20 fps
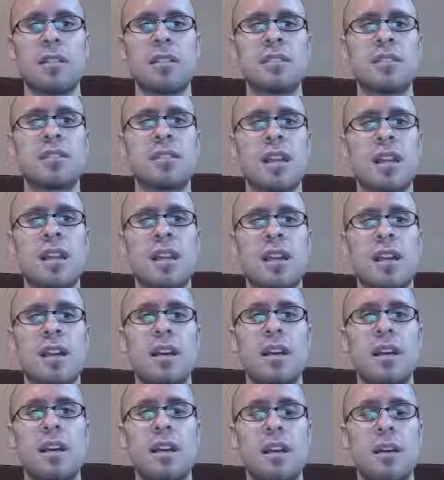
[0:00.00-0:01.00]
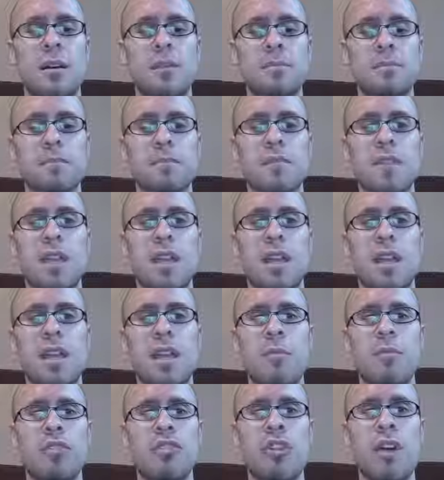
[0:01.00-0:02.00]
insight, um, I
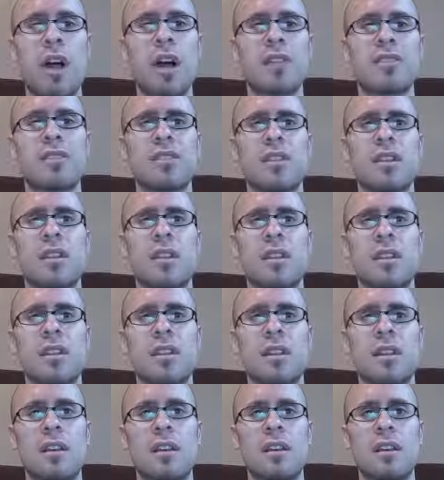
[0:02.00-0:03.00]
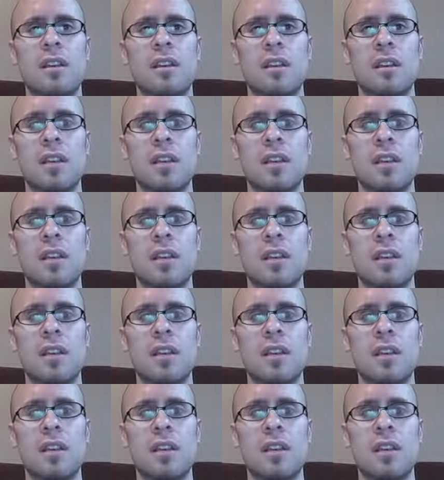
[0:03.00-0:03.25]
came across the